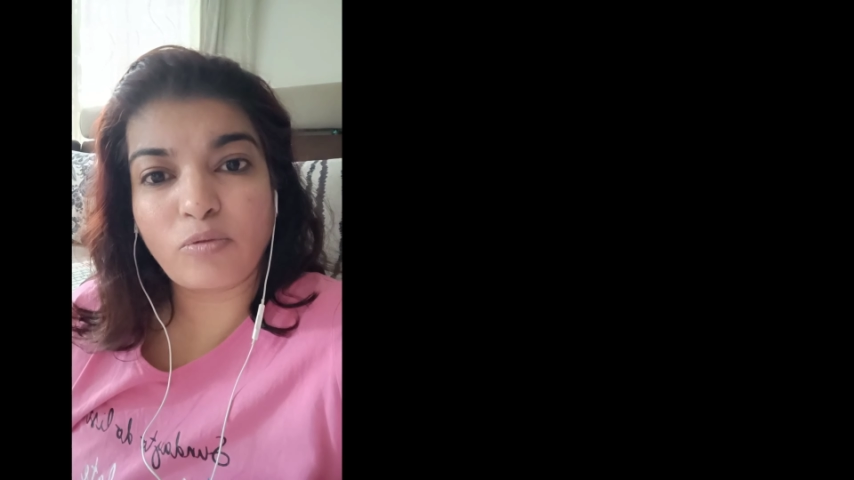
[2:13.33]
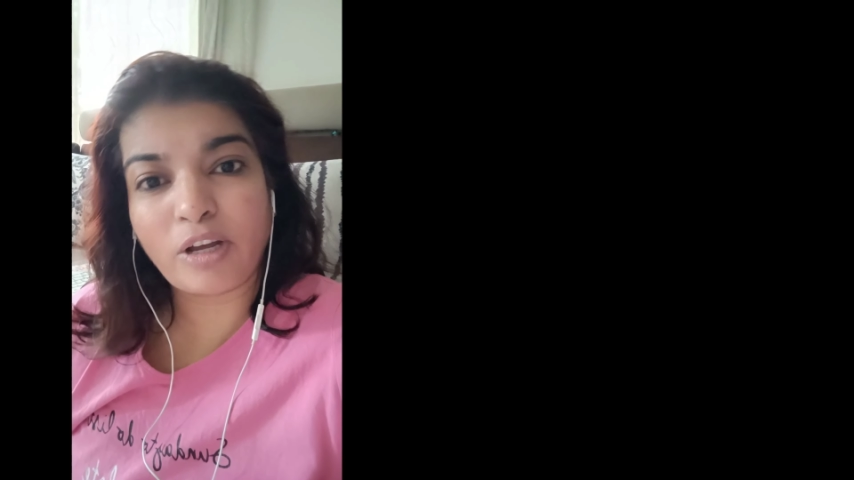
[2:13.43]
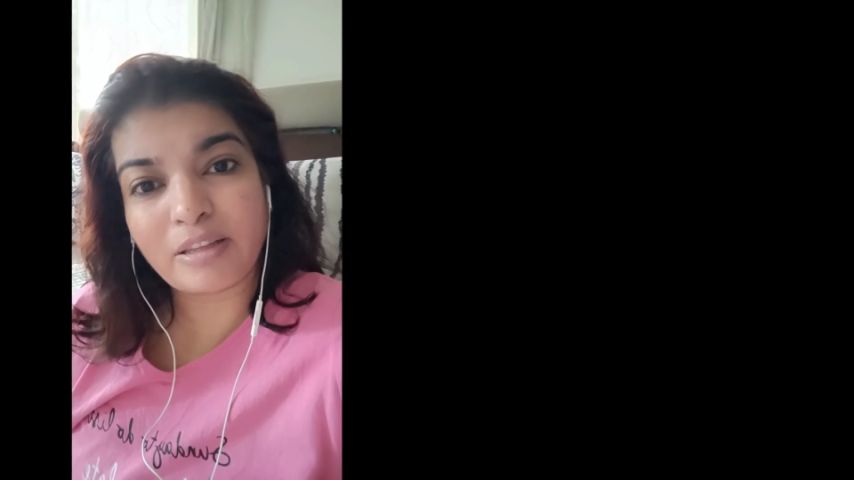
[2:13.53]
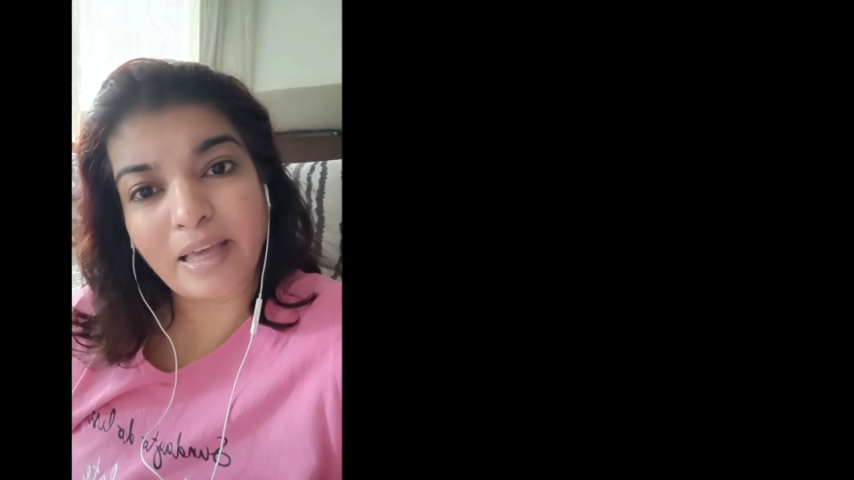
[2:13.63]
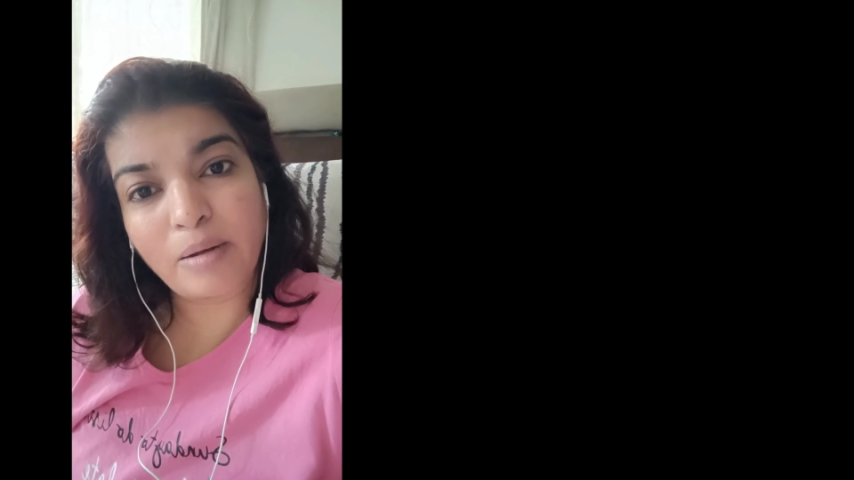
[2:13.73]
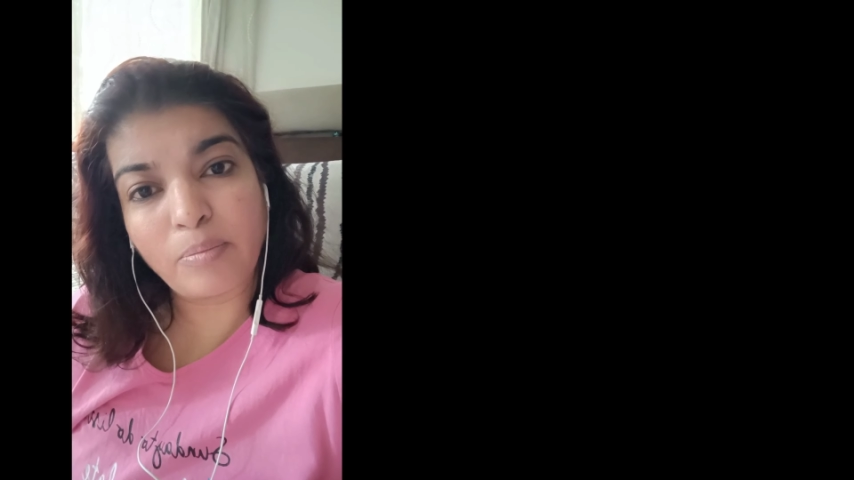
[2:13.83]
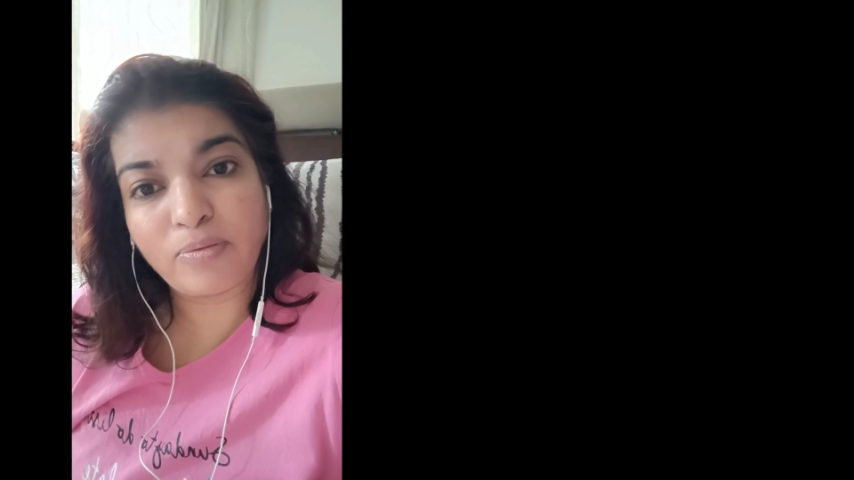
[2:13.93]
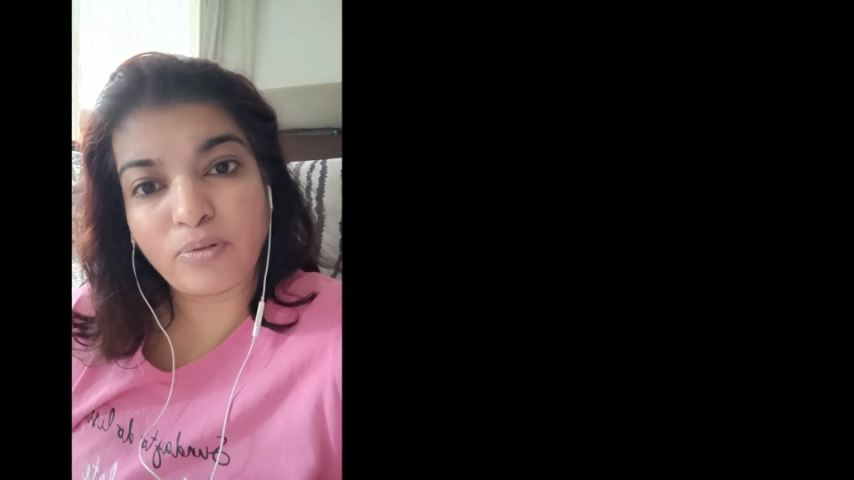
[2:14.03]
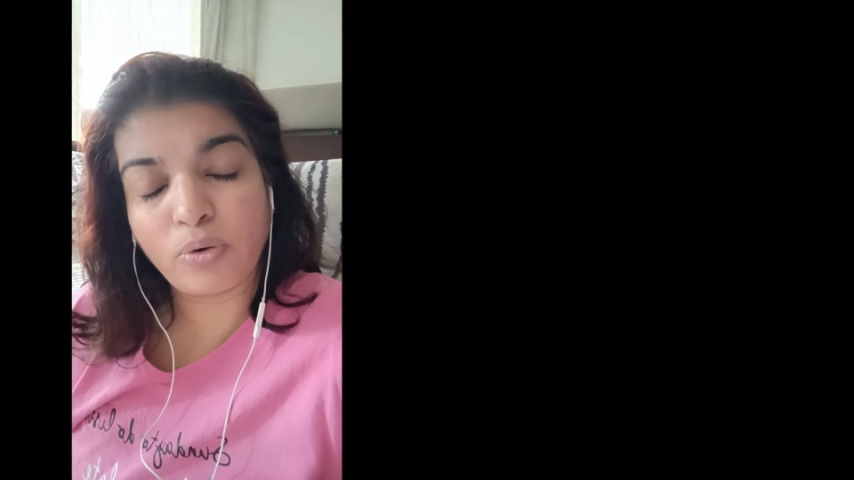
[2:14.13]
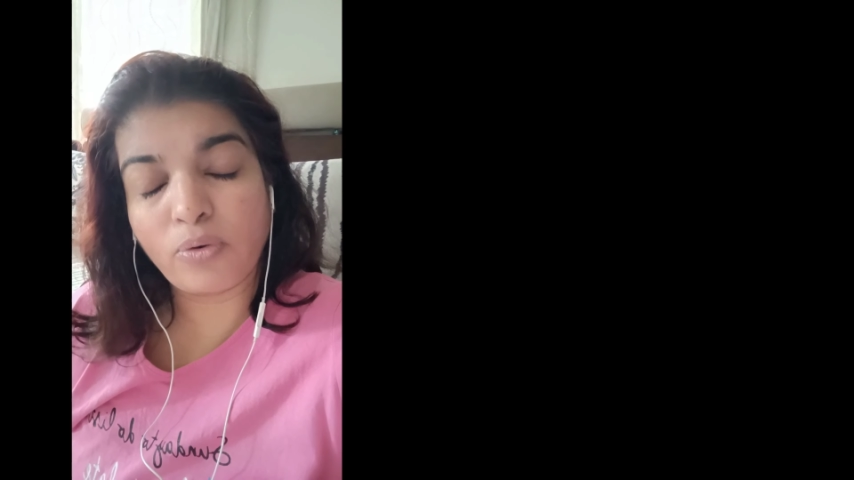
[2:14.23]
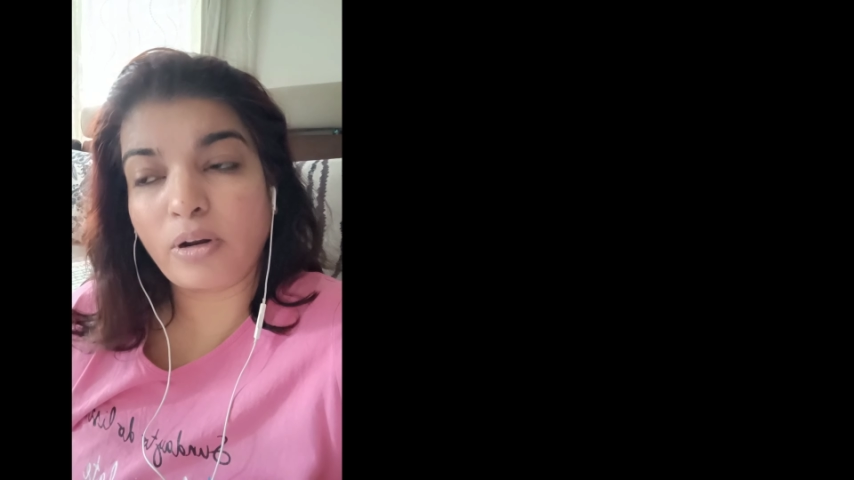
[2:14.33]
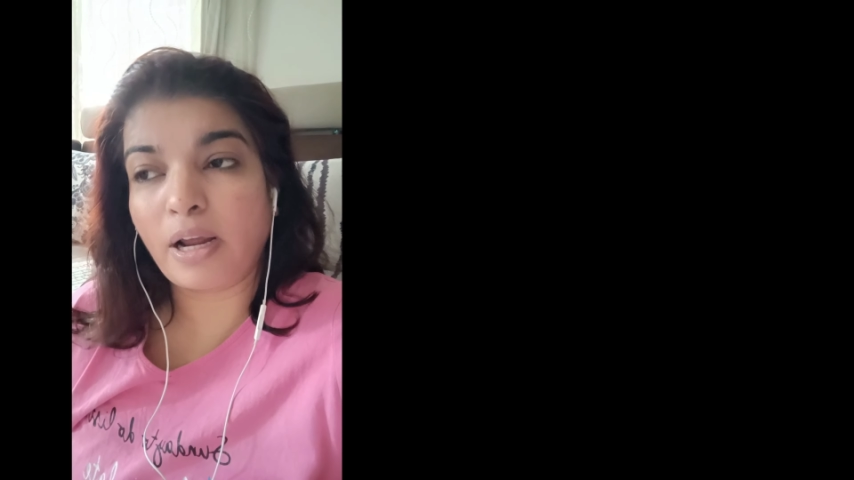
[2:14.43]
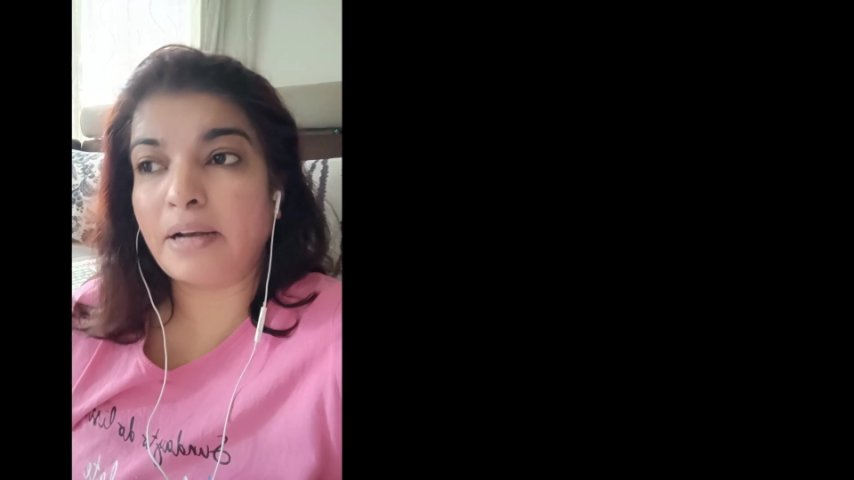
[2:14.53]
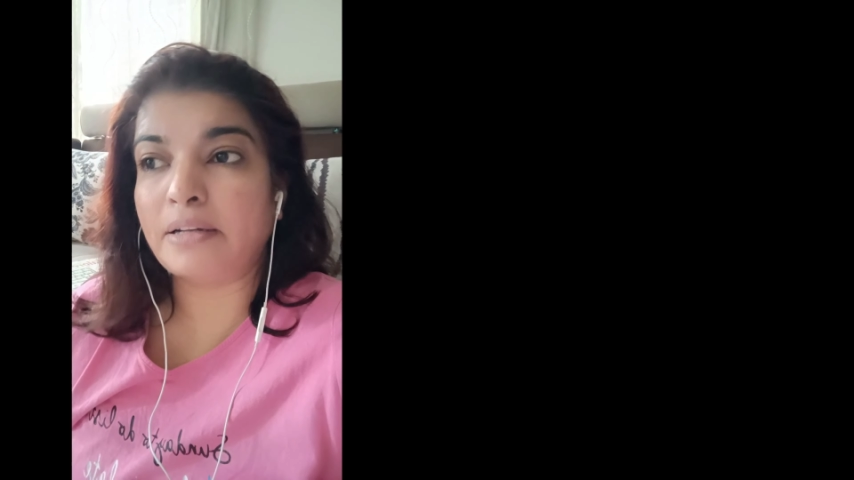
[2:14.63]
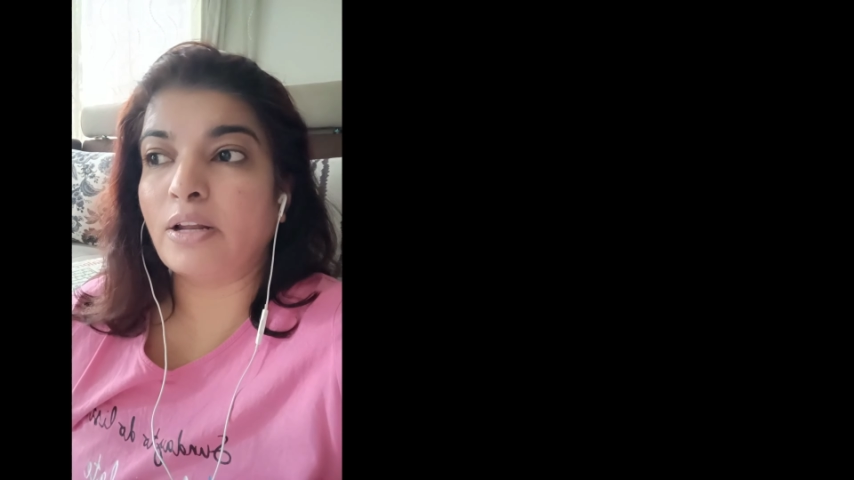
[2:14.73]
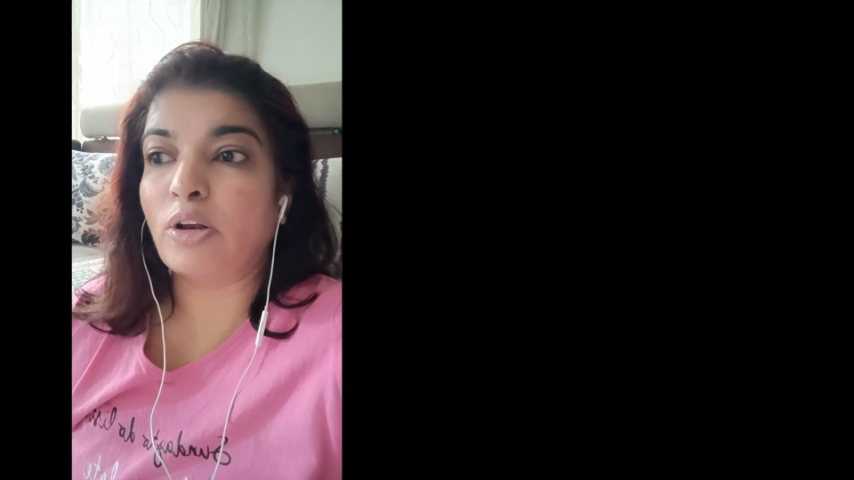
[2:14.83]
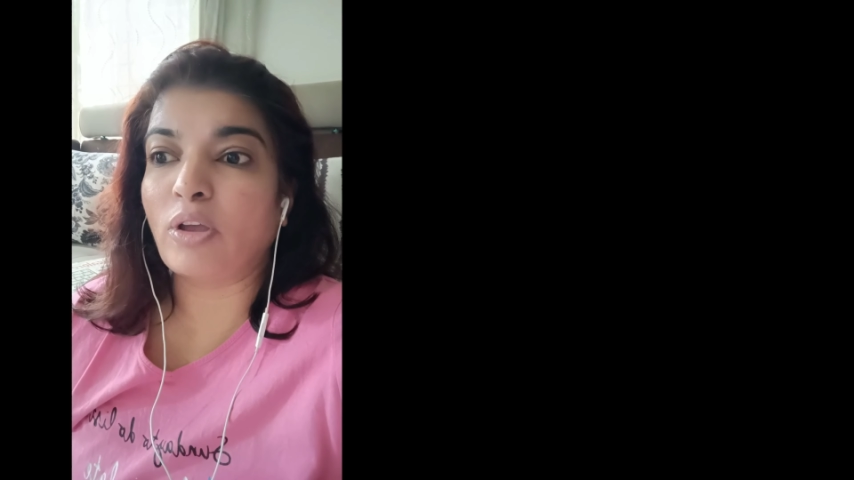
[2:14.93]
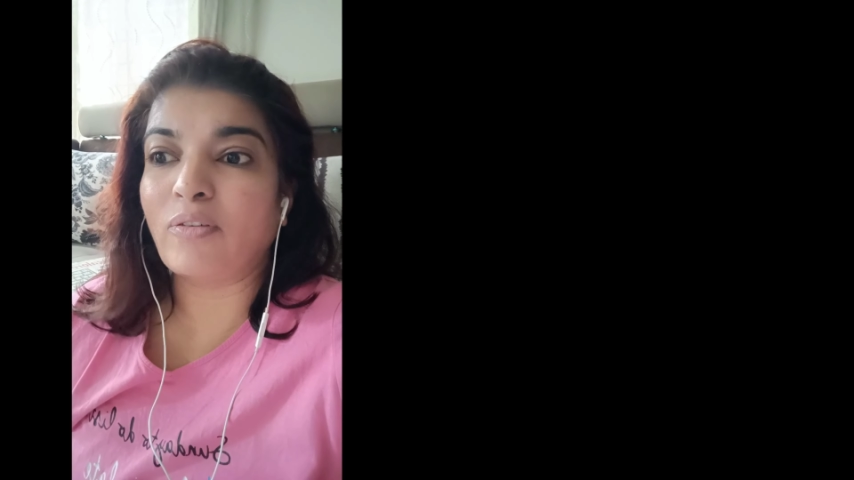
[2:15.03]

were there before and then